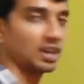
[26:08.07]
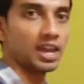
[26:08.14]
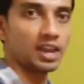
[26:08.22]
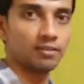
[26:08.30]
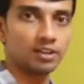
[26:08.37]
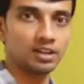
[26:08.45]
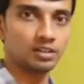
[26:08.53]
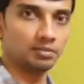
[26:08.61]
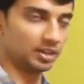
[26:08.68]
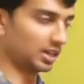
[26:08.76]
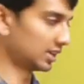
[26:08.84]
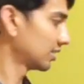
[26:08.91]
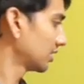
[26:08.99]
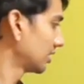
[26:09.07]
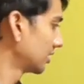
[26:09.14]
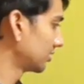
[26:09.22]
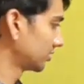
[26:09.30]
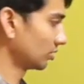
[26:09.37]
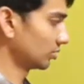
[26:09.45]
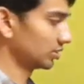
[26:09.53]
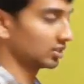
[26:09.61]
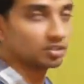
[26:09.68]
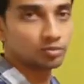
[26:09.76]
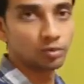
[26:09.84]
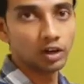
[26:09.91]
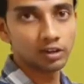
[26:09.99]
everywhere. So this
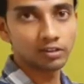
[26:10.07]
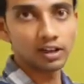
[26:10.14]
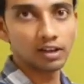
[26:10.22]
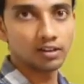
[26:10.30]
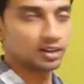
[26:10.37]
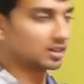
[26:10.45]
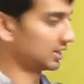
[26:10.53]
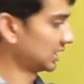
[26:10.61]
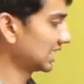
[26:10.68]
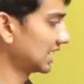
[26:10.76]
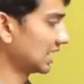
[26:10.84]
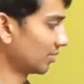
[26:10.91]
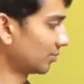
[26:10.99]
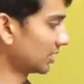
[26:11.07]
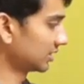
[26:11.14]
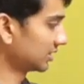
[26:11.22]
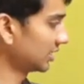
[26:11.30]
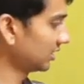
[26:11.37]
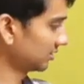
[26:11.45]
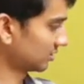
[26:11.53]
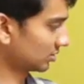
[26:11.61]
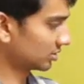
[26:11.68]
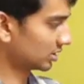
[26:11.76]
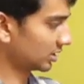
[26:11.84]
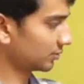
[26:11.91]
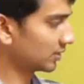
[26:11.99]
is what we have learned in lemma 3. So
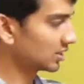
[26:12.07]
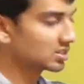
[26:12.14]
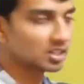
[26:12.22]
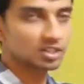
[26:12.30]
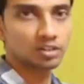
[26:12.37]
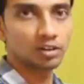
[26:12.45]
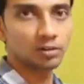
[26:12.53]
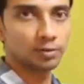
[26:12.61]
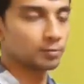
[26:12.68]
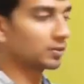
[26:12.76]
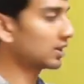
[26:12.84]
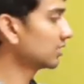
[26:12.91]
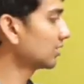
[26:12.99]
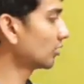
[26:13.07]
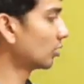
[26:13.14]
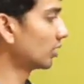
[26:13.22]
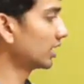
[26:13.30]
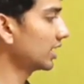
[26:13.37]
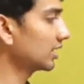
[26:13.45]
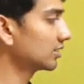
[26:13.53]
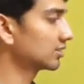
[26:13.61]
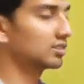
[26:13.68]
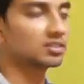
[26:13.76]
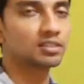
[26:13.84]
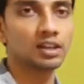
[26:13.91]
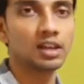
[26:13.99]
the differentiation of fn over ax
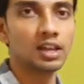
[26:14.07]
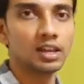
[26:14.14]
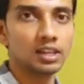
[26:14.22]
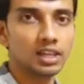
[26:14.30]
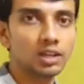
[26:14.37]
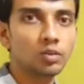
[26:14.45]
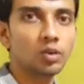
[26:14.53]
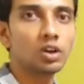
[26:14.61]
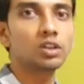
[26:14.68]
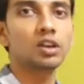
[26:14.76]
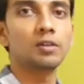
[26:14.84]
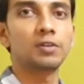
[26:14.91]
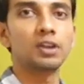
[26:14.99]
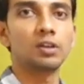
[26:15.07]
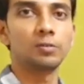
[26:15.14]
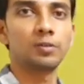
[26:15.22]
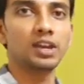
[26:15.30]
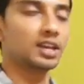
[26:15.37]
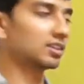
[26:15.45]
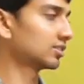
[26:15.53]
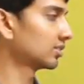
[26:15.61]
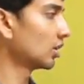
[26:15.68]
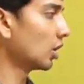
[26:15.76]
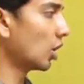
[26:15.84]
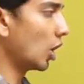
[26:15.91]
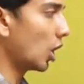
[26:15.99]
is equal to fn of x
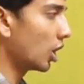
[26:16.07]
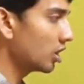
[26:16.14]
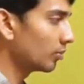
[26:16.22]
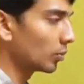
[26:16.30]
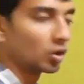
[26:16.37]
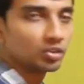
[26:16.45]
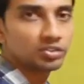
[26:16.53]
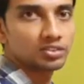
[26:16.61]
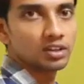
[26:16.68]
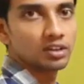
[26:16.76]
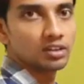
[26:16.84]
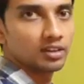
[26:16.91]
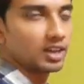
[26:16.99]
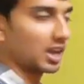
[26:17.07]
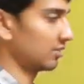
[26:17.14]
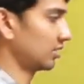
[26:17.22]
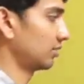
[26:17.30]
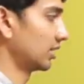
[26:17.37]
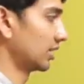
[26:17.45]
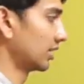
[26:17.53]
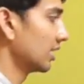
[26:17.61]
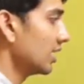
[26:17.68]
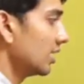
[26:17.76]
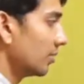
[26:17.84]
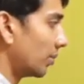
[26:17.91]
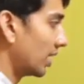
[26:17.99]
almost everywhere.
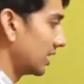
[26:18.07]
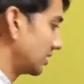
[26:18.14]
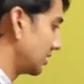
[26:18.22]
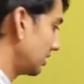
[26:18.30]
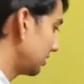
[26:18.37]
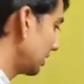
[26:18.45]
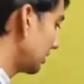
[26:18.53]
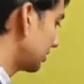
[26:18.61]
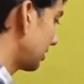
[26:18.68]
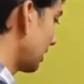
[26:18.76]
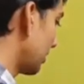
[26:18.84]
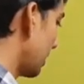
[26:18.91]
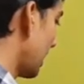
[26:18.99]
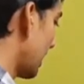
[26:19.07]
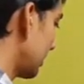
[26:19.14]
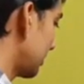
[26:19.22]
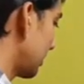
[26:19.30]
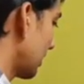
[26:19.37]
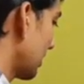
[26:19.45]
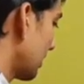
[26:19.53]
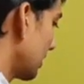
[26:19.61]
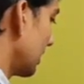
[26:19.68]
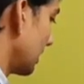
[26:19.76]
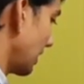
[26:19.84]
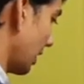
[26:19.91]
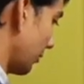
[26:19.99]
But this is same as
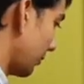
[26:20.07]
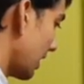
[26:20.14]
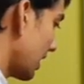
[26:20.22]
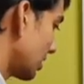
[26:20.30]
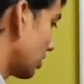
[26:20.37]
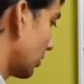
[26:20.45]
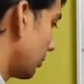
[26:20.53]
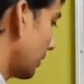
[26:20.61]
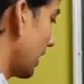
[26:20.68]
f dash of